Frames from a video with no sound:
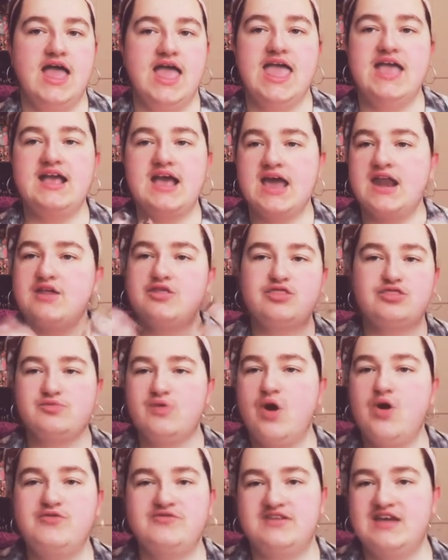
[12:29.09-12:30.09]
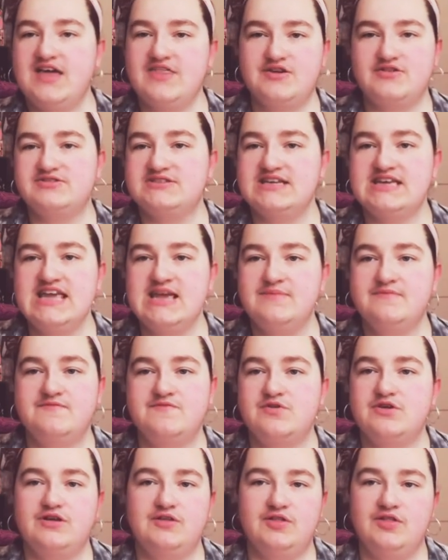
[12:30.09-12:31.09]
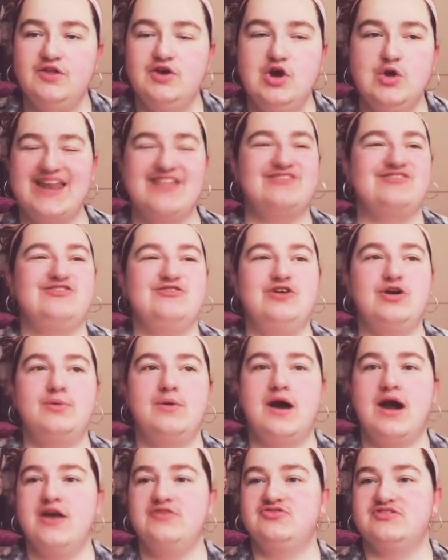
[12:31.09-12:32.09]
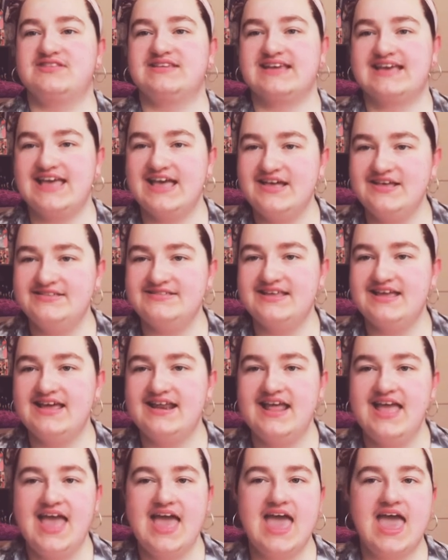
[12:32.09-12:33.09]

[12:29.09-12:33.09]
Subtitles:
it kind of throws the other team for a loop, and Sugawara just kills it,